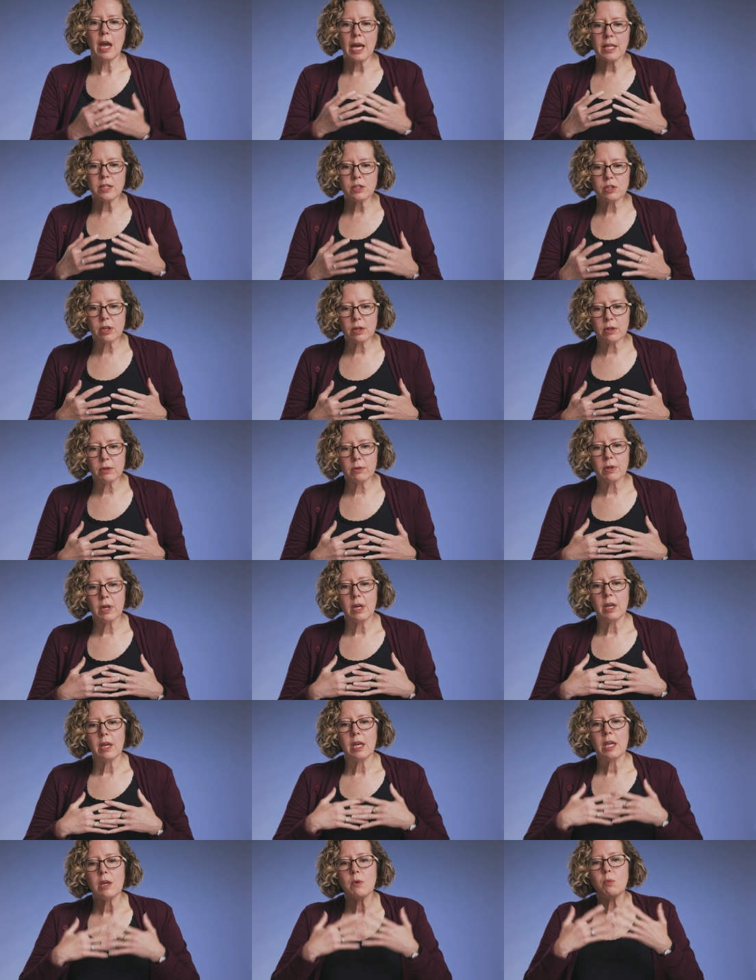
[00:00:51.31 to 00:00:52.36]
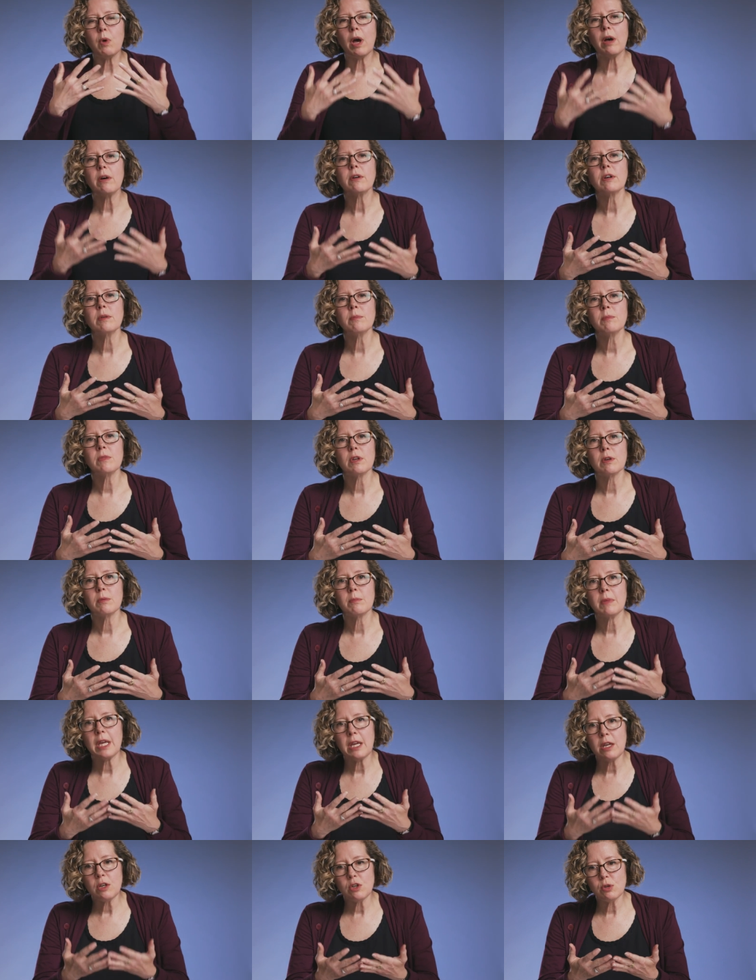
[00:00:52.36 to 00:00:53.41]
And so he welcomed
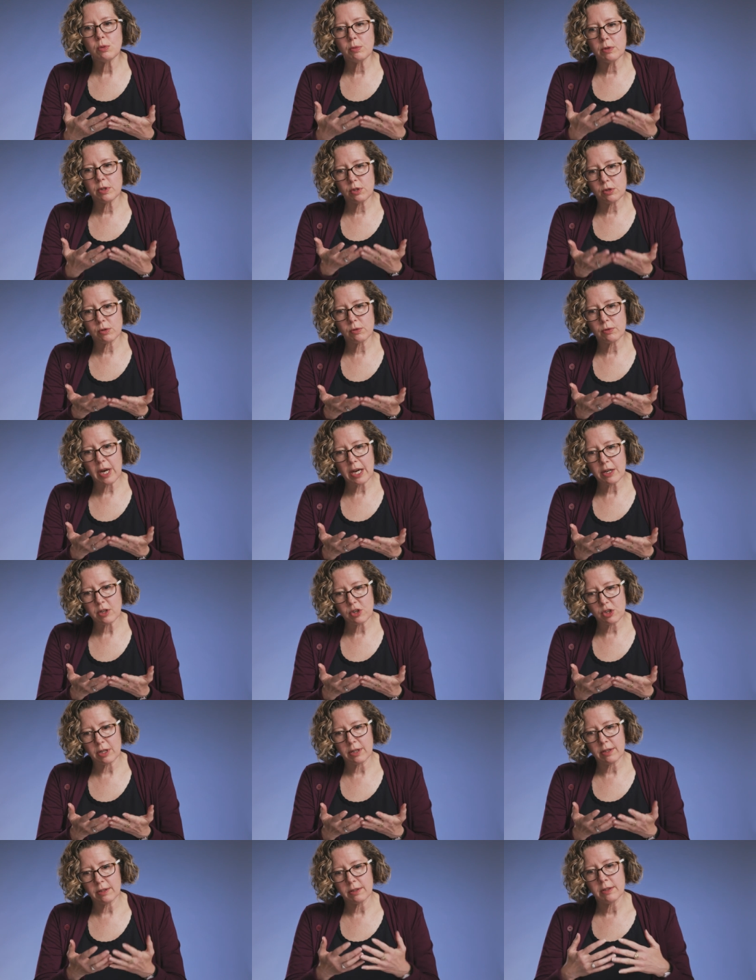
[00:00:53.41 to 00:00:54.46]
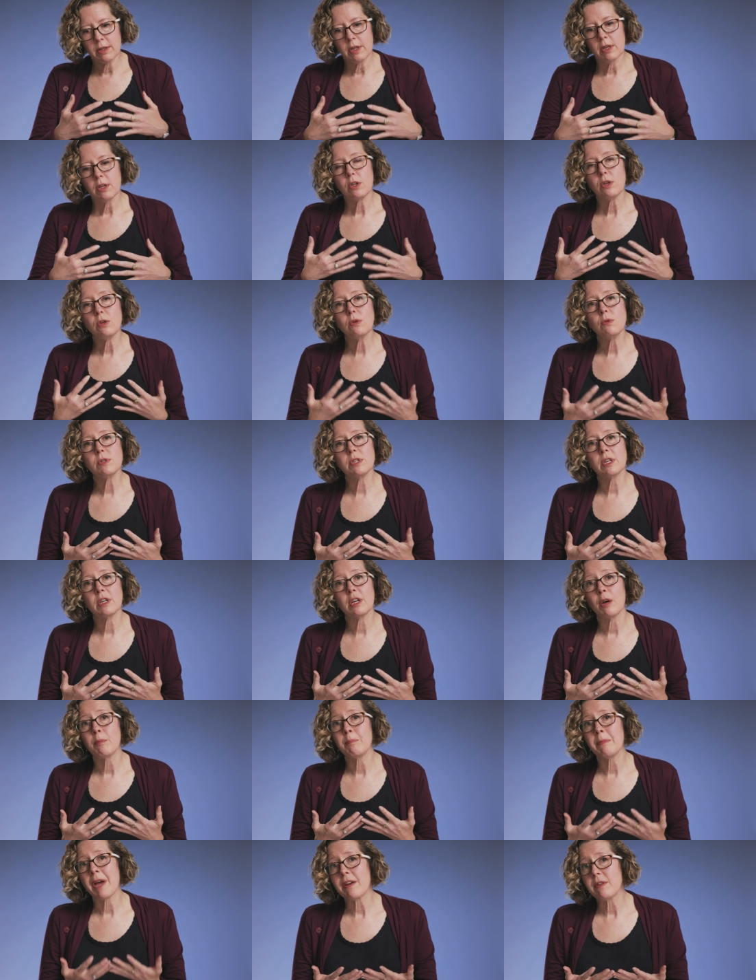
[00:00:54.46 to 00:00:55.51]
them into a direction using
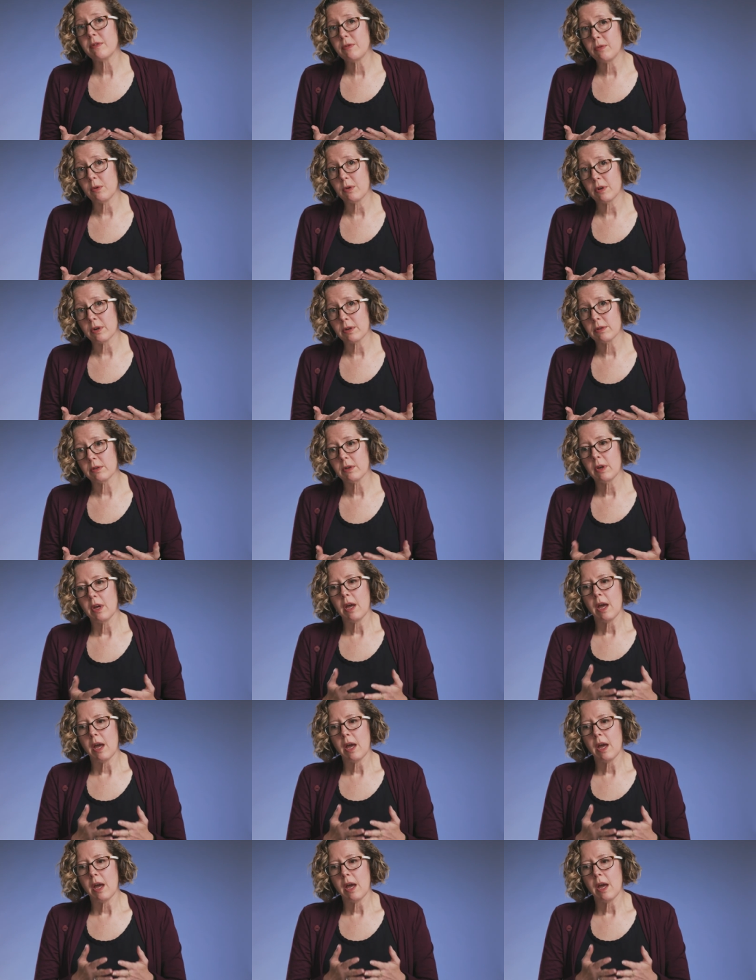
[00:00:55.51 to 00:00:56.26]
a metaphor.